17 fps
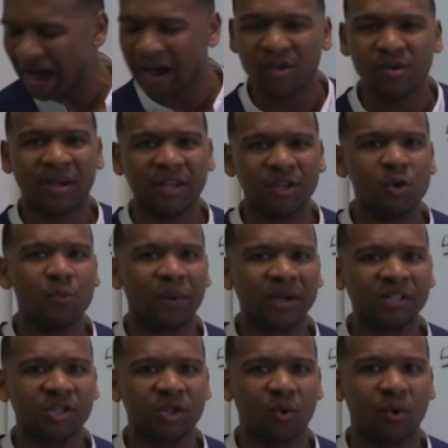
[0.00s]
value can you
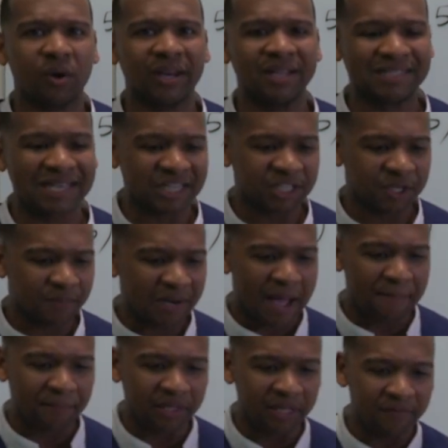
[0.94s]
bring to the organization, but
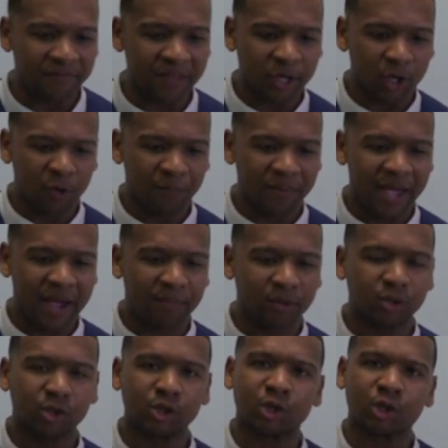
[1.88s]
I believe that you'll be
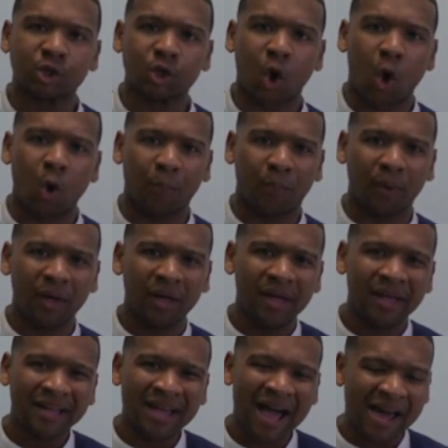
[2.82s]
able to scope
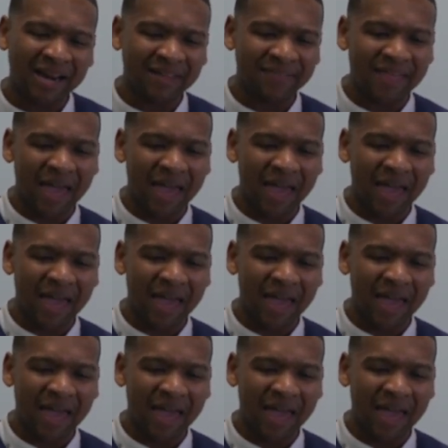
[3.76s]
kind